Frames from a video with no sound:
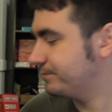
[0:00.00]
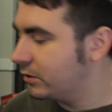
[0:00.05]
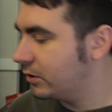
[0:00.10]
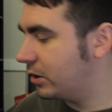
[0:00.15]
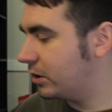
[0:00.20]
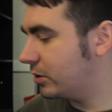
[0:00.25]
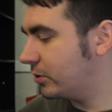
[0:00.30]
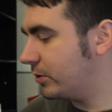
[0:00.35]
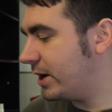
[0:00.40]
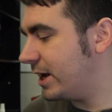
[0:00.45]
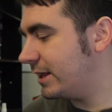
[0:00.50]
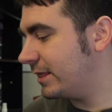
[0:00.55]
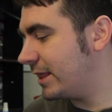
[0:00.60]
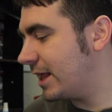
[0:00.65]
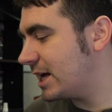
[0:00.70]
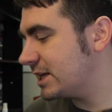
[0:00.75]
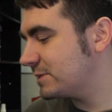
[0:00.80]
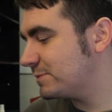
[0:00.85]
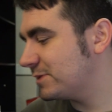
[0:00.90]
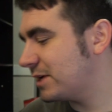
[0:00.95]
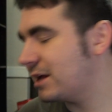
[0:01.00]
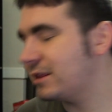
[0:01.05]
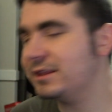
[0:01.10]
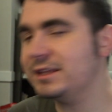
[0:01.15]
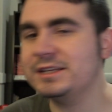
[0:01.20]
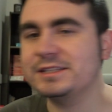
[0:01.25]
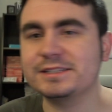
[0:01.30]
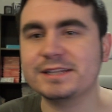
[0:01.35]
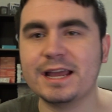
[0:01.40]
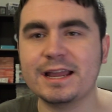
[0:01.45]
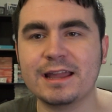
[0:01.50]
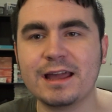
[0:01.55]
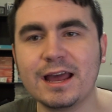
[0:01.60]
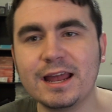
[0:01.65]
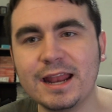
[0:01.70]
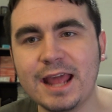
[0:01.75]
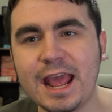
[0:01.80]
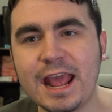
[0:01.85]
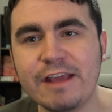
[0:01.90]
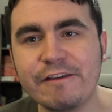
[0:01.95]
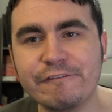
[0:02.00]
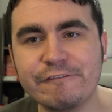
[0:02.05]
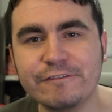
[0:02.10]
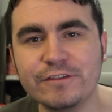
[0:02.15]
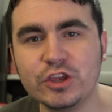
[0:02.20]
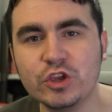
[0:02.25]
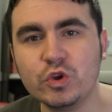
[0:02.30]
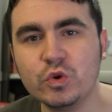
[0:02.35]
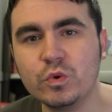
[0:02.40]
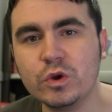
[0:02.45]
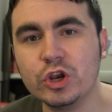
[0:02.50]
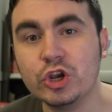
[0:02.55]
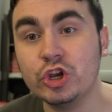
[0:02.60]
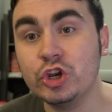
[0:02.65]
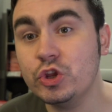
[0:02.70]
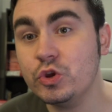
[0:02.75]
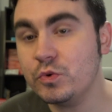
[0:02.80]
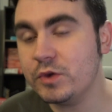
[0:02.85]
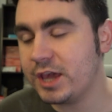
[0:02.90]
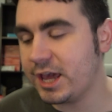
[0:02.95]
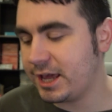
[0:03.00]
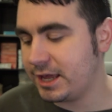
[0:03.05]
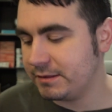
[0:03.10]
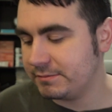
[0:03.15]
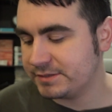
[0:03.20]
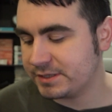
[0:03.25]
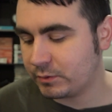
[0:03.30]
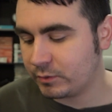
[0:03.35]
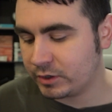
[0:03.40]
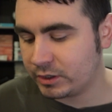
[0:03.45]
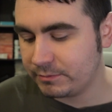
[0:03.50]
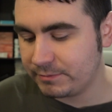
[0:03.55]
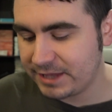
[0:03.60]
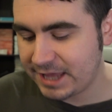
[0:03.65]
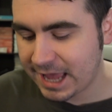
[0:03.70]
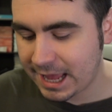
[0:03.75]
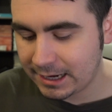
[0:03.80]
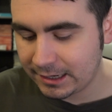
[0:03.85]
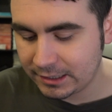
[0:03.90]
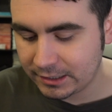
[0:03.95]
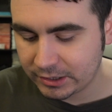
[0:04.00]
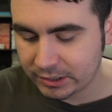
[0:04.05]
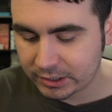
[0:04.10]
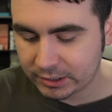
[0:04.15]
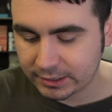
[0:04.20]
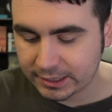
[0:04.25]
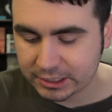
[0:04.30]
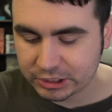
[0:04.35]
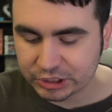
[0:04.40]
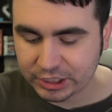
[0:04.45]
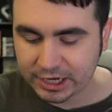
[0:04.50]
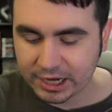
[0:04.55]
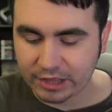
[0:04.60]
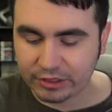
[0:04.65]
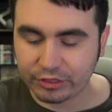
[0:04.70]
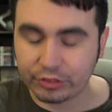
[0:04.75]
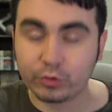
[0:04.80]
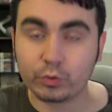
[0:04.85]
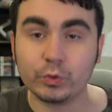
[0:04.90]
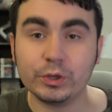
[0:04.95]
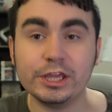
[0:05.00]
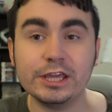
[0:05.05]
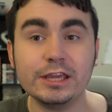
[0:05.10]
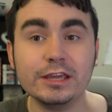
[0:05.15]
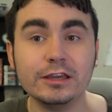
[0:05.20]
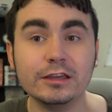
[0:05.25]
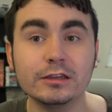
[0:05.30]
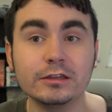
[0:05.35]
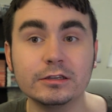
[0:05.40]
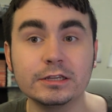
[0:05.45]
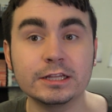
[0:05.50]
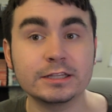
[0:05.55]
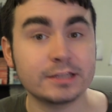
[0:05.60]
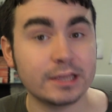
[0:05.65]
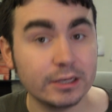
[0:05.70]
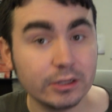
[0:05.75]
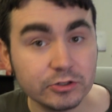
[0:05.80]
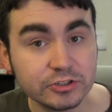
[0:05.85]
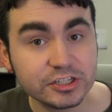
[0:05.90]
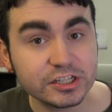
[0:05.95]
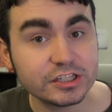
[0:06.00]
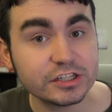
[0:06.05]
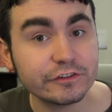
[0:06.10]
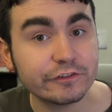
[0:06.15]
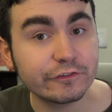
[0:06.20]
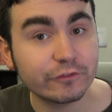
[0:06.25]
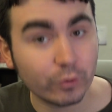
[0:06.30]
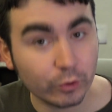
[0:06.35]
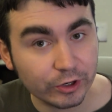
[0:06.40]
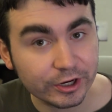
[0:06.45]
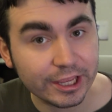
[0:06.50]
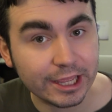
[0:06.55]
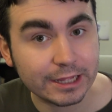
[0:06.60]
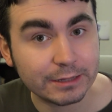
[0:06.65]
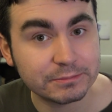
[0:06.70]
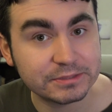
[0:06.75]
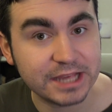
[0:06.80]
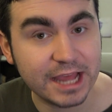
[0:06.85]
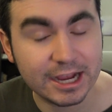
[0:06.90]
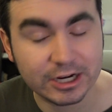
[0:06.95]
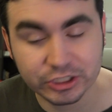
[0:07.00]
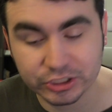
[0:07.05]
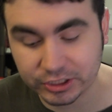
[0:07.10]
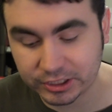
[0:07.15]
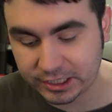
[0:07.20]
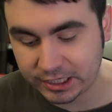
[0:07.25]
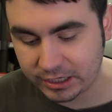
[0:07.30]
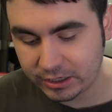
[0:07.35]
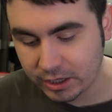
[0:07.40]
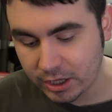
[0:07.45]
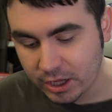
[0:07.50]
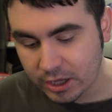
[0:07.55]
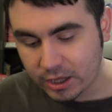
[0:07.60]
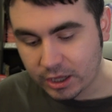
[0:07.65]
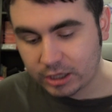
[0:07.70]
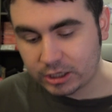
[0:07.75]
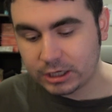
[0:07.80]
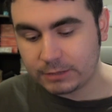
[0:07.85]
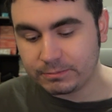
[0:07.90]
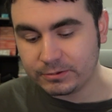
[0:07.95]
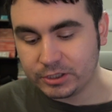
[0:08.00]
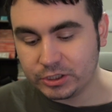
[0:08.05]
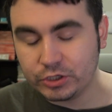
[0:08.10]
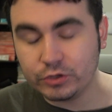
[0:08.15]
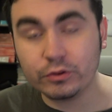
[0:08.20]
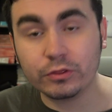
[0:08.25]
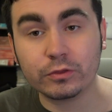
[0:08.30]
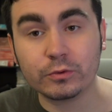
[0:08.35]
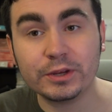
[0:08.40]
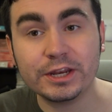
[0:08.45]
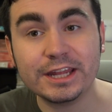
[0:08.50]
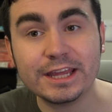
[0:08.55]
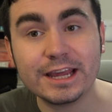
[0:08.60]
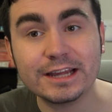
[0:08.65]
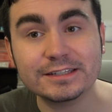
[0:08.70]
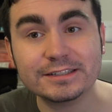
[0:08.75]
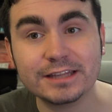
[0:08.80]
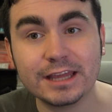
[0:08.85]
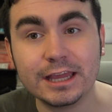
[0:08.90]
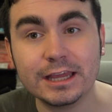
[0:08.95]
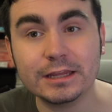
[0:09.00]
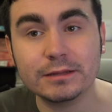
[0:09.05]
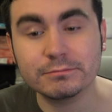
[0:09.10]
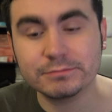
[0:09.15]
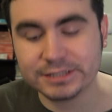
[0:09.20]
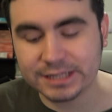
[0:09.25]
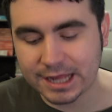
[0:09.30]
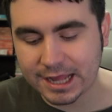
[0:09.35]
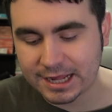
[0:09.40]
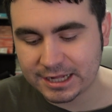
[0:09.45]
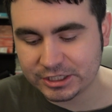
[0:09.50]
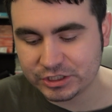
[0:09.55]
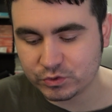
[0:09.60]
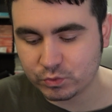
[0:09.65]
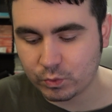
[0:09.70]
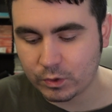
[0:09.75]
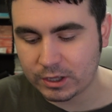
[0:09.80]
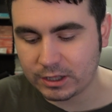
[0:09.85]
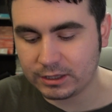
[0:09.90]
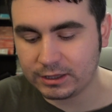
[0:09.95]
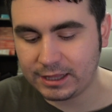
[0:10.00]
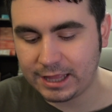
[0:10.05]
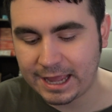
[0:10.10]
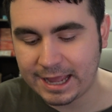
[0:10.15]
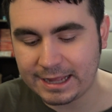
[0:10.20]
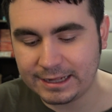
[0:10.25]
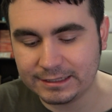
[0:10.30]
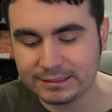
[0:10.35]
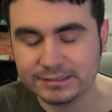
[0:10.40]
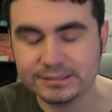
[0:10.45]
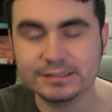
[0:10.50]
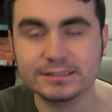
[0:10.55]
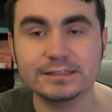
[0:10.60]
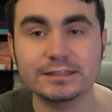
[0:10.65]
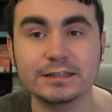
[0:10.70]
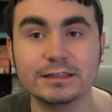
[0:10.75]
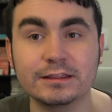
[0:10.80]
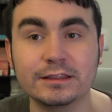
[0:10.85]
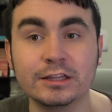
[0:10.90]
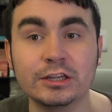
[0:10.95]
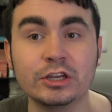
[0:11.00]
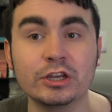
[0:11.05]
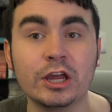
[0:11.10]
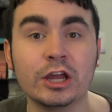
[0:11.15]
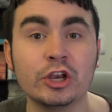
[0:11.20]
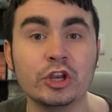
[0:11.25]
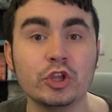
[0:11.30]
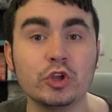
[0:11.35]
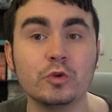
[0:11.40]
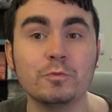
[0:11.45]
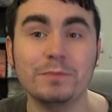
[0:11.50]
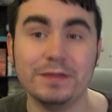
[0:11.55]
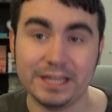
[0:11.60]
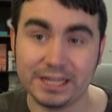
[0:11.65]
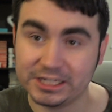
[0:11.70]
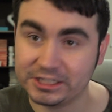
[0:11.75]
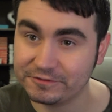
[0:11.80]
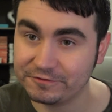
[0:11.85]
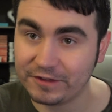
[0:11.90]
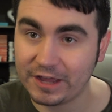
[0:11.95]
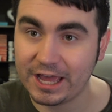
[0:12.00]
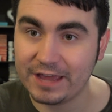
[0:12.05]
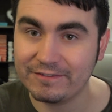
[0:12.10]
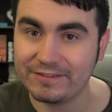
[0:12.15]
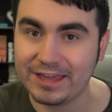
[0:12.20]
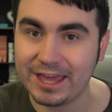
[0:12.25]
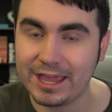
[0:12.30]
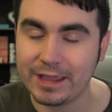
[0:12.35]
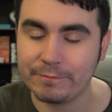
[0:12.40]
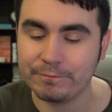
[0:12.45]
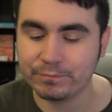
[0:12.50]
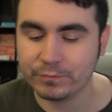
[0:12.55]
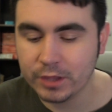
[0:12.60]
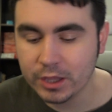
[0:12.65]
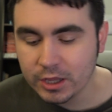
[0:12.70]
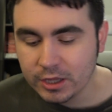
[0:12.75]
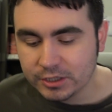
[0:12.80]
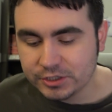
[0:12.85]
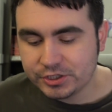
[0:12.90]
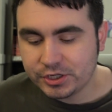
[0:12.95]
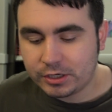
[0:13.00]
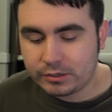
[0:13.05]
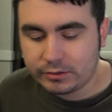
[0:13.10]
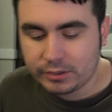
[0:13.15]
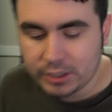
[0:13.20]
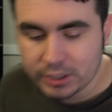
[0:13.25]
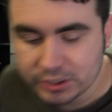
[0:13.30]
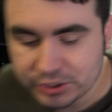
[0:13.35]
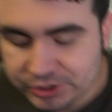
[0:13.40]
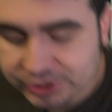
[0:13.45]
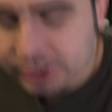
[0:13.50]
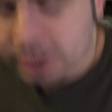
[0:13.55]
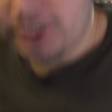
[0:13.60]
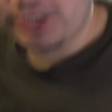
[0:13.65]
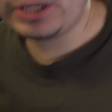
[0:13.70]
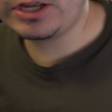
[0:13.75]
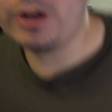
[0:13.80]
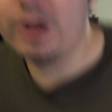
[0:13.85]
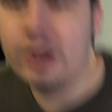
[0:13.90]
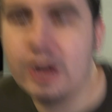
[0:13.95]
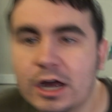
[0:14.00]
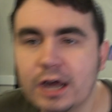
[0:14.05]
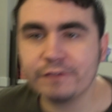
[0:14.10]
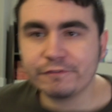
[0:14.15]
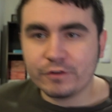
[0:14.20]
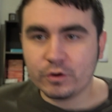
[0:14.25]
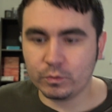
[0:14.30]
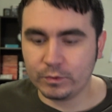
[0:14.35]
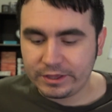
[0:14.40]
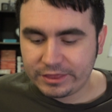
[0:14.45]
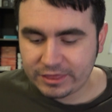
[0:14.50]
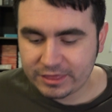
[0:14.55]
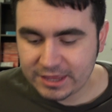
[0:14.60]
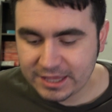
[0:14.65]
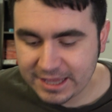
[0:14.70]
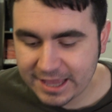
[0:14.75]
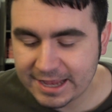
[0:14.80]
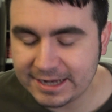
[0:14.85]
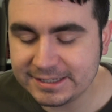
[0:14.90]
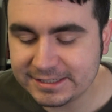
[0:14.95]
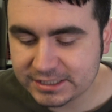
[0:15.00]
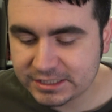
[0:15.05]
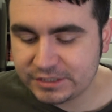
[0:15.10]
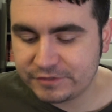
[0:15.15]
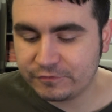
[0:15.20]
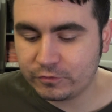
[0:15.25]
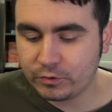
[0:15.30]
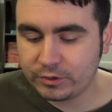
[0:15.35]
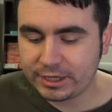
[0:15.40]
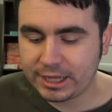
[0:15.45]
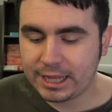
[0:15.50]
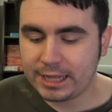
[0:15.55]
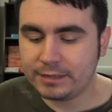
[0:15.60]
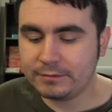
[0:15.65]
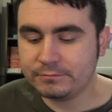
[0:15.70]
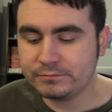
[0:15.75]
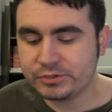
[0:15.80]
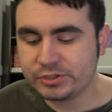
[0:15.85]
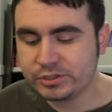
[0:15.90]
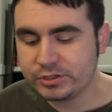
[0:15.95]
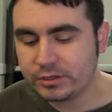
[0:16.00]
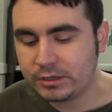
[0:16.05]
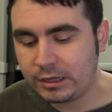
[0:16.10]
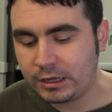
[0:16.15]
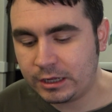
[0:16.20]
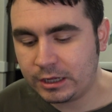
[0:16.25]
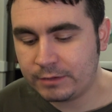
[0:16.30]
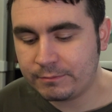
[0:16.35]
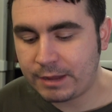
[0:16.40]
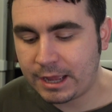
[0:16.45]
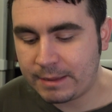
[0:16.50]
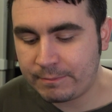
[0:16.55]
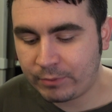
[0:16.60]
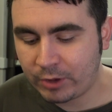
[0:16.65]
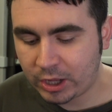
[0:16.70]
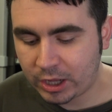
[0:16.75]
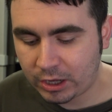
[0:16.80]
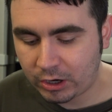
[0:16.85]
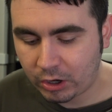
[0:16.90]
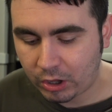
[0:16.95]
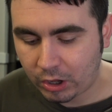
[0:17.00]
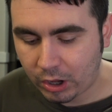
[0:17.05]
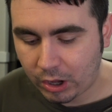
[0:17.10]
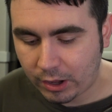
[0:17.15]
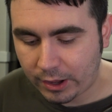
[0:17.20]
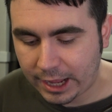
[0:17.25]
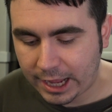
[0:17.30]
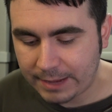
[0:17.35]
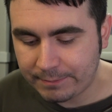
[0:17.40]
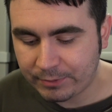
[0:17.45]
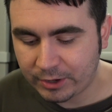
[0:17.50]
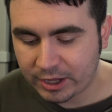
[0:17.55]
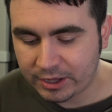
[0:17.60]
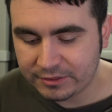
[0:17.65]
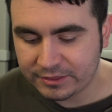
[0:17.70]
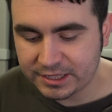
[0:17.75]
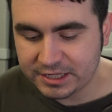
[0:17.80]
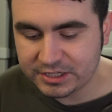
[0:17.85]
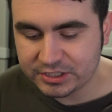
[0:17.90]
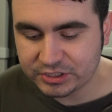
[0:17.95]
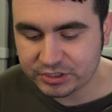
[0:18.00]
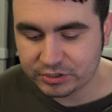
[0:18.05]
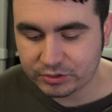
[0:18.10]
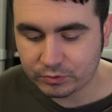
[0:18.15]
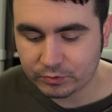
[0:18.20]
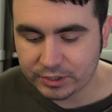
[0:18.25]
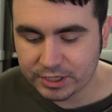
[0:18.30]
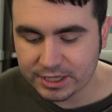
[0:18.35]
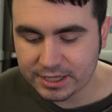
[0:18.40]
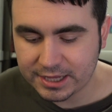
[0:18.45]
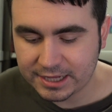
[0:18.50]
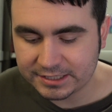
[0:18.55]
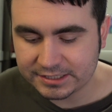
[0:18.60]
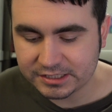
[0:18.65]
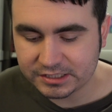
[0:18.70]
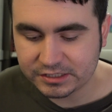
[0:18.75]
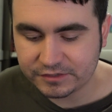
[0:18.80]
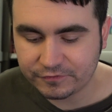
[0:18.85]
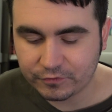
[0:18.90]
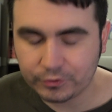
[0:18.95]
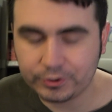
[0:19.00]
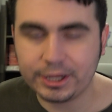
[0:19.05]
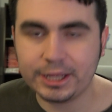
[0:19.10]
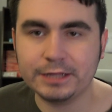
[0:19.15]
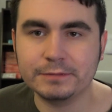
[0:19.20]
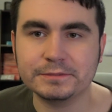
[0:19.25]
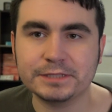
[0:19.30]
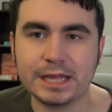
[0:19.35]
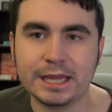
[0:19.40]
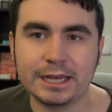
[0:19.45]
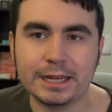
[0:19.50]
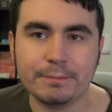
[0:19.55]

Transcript: All right, last but not least, I got a few new games that we're going to be adding to the collection. I got 3 Nintendo 64 games, actually, a couple of new 3DS games, as well as a new PS5 game. So, starting off with the N64 games, I bought these 3 N64 games at a